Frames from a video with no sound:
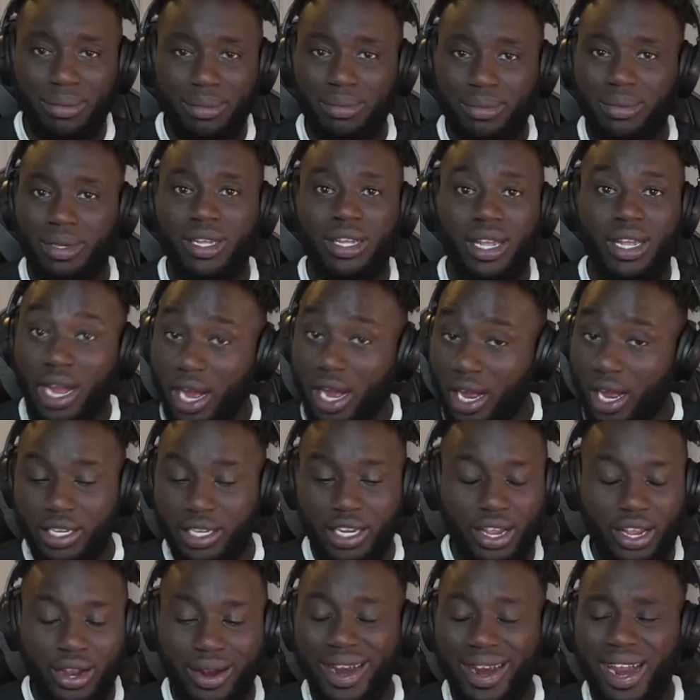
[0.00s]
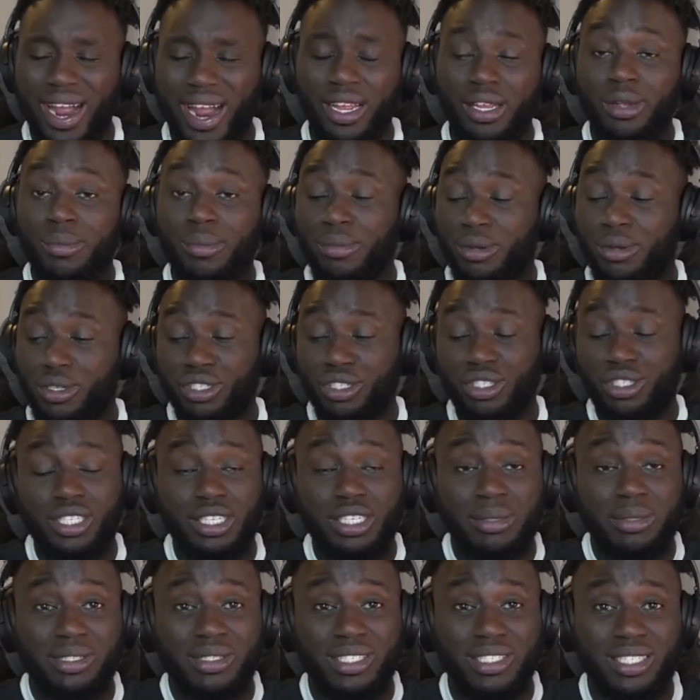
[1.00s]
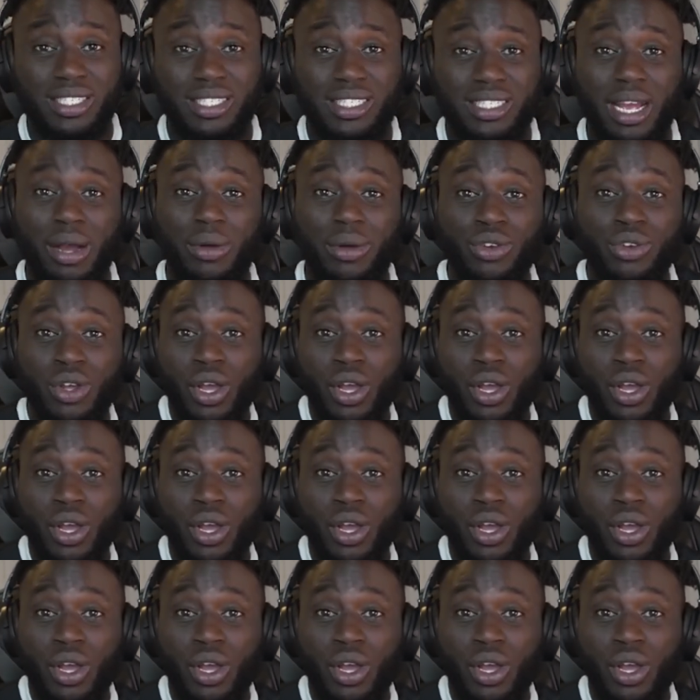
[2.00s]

They are, they are. But this team is in town.